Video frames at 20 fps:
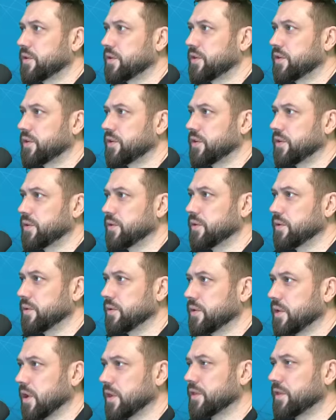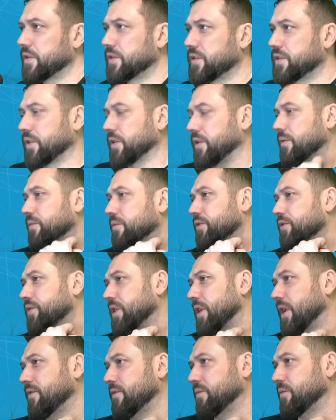soon. Not this turn. Blue's
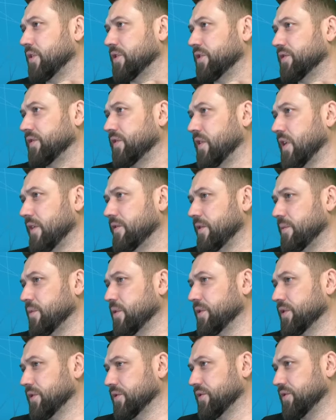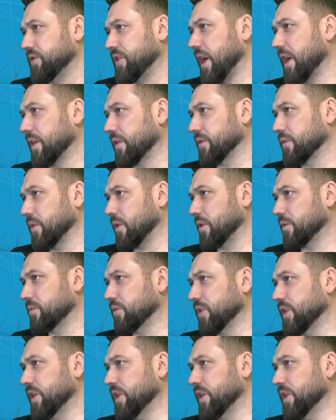going to have a plus five. They put their stack in the wrong